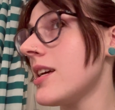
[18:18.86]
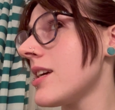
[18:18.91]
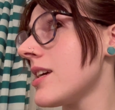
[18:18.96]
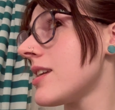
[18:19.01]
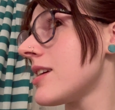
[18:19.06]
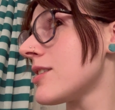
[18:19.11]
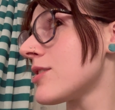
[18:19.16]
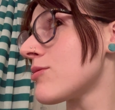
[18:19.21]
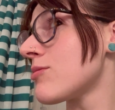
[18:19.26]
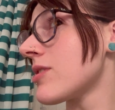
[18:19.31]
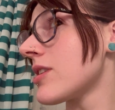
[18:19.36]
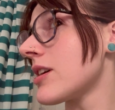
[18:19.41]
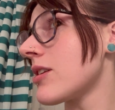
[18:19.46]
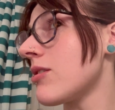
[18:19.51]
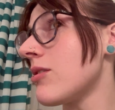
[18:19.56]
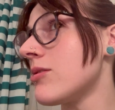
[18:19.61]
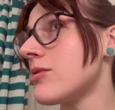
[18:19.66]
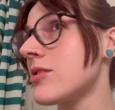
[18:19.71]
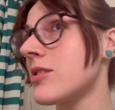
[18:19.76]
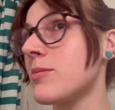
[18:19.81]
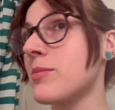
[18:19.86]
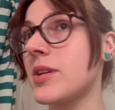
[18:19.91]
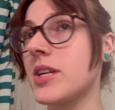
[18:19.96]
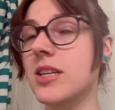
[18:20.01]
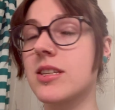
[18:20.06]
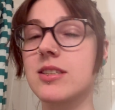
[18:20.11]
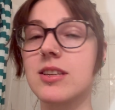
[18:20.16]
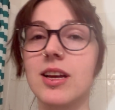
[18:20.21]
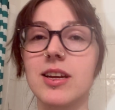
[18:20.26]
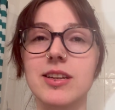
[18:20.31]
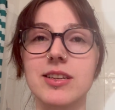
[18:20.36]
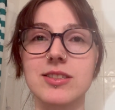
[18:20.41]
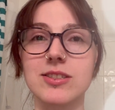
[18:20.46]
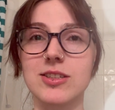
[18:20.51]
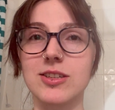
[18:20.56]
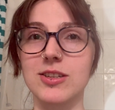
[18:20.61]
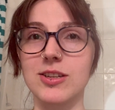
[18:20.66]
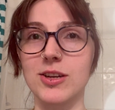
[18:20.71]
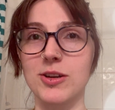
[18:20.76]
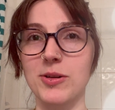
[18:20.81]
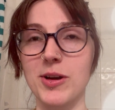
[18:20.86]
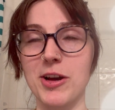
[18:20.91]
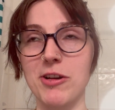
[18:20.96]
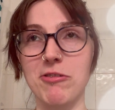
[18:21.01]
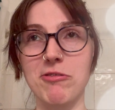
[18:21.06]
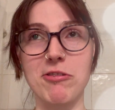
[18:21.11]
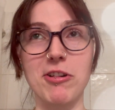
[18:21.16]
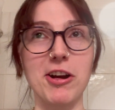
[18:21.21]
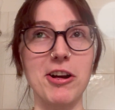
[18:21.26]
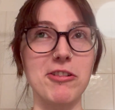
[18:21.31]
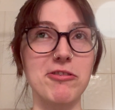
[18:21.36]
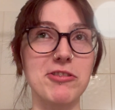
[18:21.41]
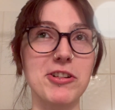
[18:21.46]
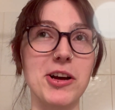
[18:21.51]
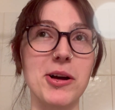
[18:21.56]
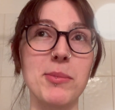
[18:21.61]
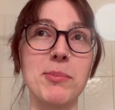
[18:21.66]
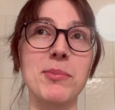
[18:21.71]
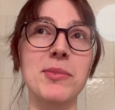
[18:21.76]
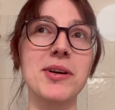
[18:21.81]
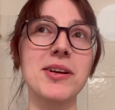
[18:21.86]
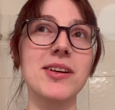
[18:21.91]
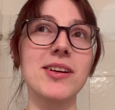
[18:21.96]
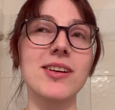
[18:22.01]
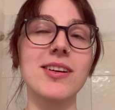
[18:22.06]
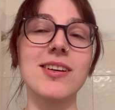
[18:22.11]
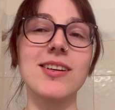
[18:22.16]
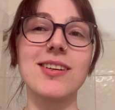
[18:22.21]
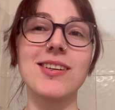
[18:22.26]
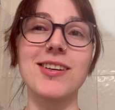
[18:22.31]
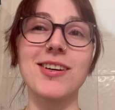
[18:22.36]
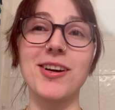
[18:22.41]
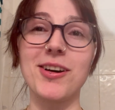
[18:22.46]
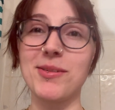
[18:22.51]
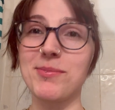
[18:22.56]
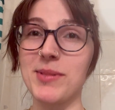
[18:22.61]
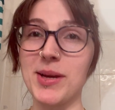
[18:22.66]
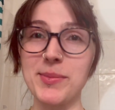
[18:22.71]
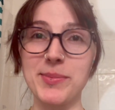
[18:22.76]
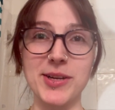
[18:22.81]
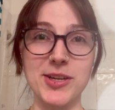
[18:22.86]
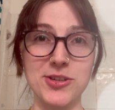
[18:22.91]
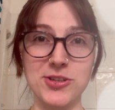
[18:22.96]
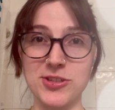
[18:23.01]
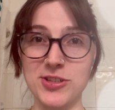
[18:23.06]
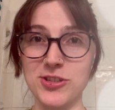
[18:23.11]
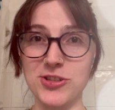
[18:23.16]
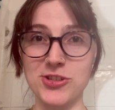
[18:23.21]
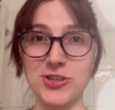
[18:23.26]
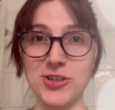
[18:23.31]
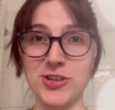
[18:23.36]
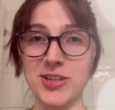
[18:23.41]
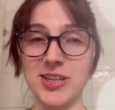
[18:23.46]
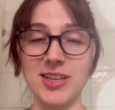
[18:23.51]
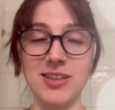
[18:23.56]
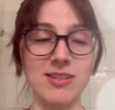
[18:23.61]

It is really wholesome and exciting to know how far I've come on my piercing journey.